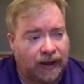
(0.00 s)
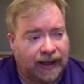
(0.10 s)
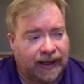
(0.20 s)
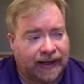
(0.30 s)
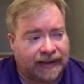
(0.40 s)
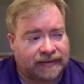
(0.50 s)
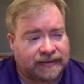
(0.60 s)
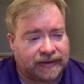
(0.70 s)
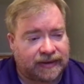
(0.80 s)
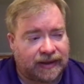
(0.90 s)

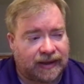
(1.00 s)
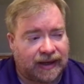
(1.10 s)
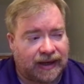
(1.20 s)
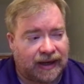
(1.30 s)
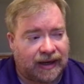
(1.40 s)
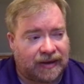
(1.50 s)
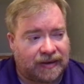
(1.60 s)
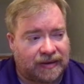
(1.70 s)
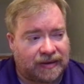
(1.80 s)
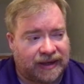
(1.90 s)
And
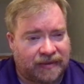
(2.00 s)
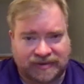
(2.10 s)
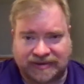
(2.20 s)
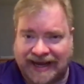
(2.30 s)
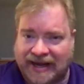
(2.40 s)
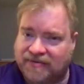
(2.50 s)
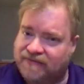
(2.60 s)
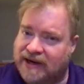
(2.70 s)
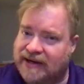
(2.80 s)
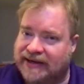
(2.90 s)
it was kind
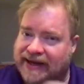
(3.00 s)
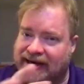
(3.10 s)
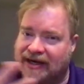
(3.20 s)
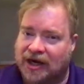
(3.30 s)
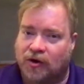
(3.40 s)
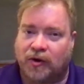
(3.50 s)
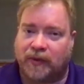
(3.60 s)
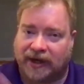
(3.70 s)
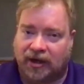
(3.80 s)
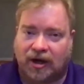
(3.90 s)
of fun getting it going.
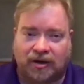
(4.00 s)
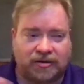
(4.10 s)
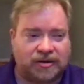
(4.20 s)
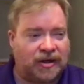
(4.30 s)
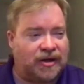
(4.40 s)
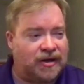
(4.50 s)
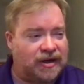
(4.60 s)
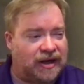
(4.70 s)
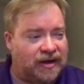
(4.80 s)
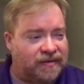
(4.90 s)
We called
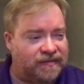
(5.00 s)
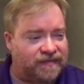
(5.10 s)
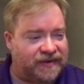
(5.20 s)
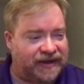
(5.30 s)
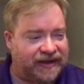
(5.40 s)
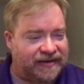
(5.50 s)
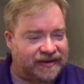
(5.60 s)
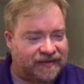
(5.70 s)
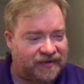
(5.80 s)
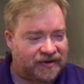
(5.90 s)
the
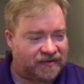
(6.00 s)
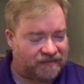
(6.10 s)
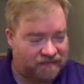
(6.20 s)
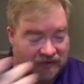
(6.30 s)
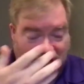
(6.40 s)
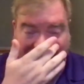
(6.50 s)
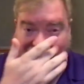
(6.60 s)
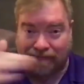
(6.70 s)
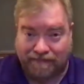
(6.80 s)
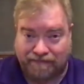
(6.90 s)

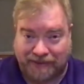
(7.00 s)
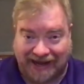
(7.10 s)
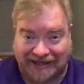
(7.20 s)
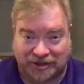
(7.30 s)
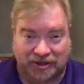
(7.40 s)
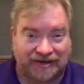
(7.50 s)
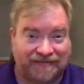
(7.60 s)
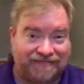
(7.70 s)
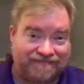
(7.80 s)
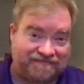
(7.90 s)
then pastor
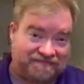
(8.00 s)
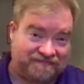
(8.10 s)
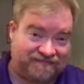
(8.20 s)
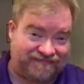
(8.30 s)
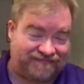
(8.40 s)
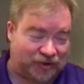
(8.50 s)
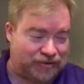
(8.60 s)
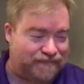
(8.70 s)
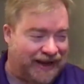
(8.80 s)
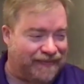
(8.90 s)
of
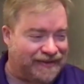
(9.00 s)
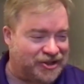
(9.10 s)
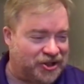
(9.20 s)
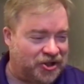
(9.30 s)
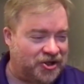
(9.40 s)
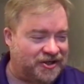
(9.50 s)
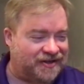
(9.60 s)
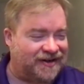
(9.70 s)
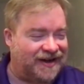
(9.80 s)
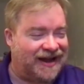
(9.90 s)
First Baptist Church,
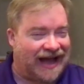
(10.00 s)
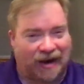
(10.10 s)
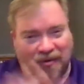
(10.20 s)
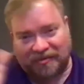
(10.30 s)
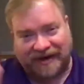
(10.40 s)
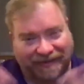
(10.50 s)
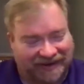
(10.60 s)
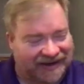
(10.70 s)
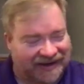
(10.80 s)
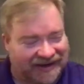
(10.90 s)
and I won't name
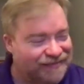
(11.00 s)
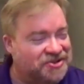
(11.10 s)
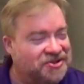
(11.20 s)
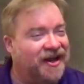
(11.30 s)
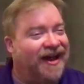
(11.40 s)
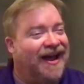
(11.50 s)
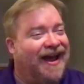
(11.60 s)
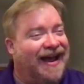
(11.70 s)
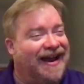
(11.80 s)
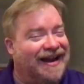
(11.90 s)
any names.
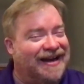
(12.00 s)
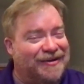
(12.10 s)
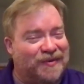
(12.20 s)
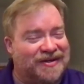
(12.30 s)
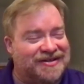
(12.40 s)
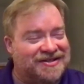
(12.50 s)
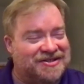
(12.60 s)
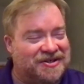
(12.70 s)
And it was